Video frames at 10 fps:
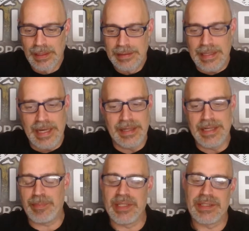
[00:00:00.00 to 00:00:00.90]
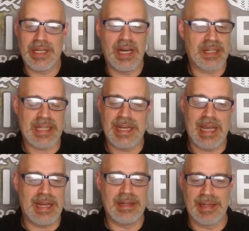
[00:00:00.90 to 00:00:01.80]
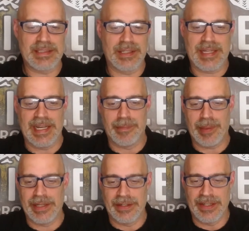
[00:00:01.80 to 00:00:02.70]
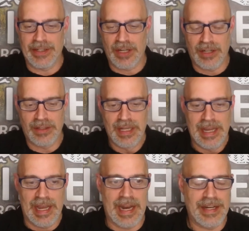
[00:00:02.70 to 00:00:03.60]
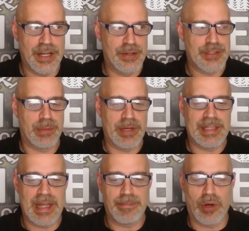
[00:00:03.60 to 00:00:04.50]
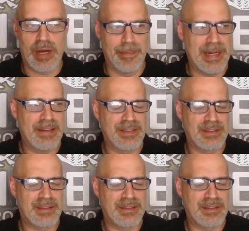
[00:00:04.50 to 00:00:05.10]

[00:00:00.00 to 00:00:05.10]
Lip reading: Yeah, Nip and Tucks. I didn't like their canned Paydirt at all. And I know somebody that bought, I